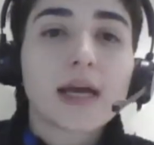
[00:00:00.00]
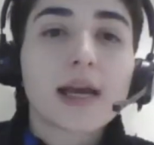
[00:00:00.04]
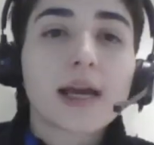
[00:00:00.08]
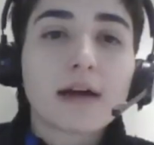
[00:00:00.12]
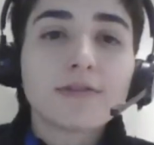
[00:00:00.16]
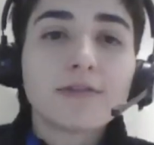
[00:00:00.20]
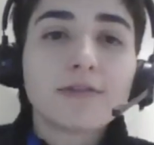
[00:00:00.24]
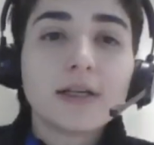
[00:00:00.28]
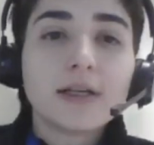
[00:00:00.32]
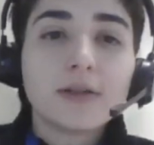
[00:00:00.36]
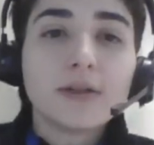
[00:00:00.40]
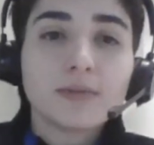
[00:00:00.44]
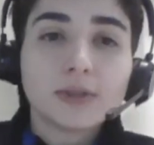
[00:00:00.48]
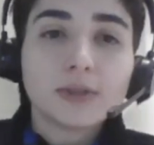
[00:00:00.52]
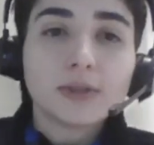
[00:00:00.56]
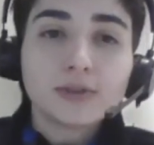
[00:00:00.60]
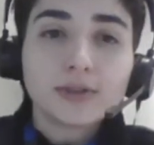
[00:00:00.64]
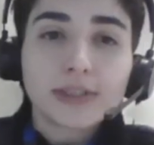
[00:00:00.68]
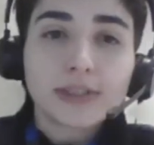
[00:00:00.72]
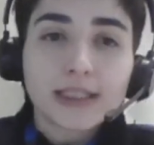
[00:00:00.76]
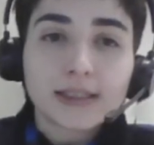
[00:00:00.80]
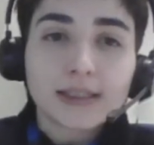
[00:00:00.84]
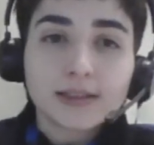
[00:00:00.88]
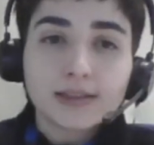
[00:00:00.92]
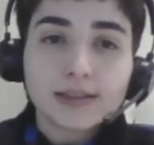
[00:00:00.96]
Rafael, you
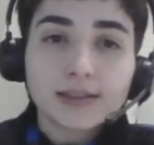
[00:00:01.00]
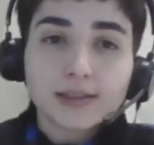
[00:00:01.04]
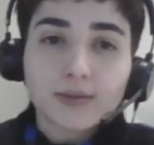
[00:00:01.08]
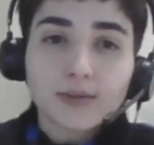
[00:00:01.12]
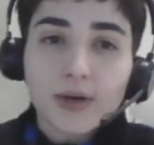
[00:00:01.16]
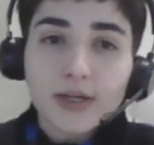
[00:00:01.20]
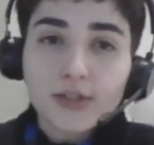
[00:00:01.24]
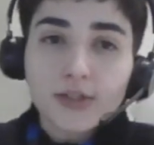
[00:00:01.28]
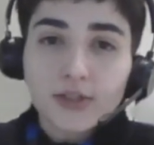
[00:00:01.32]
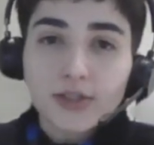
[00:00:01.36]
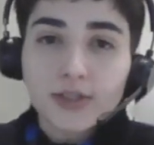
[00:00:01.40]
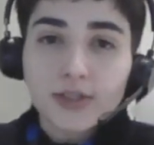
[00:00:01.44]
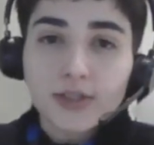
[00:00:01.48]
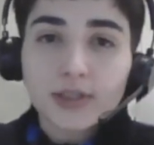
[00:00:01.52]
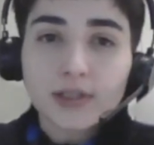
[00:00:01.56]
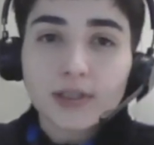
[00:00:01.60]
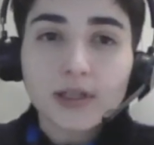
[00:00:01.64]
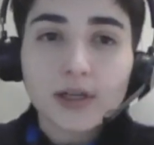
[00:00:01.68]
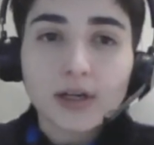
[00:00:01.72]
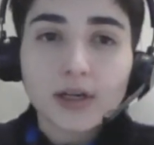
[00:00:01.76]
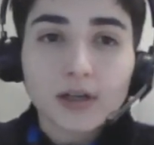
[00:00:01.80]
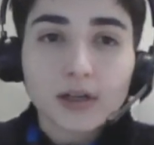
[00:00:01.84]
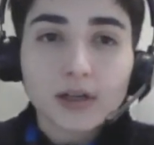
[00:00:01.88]
want to take this question?